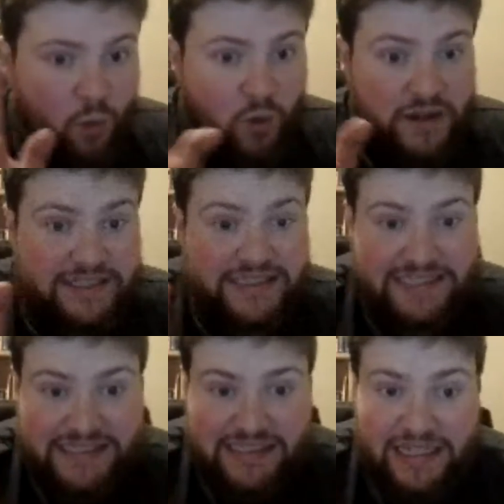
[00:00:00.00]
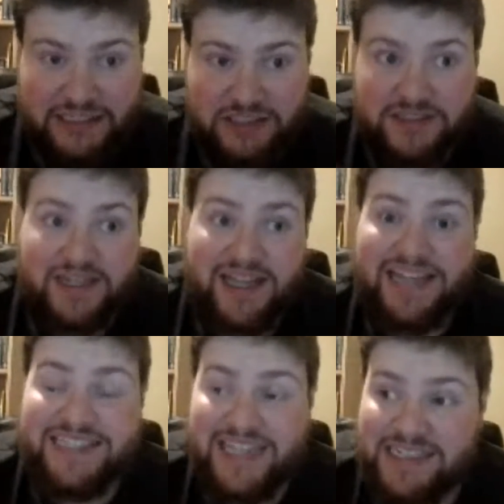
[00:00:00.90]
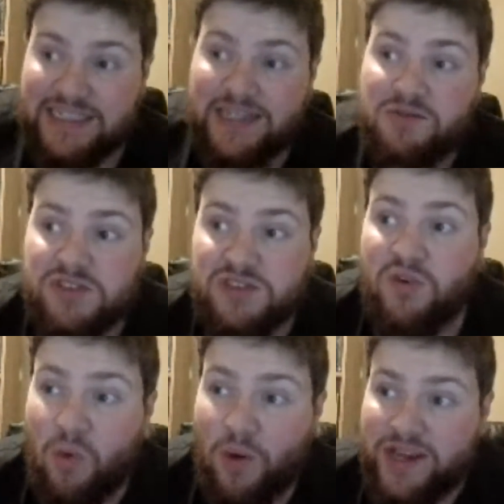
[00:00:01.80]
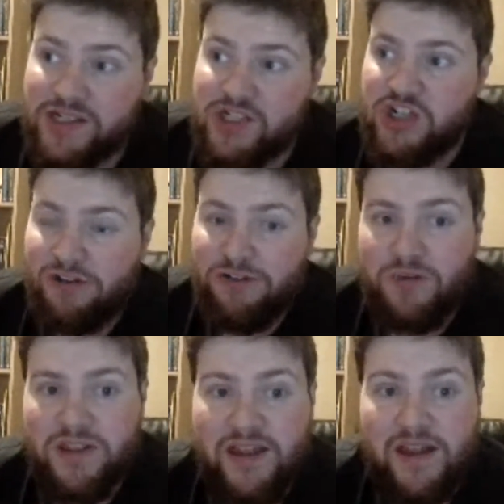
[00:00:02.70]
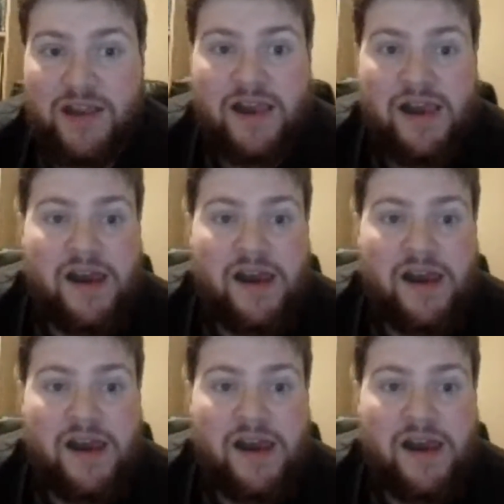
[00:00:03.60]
wanted to see last year and then did. And I was quite chuffed with it.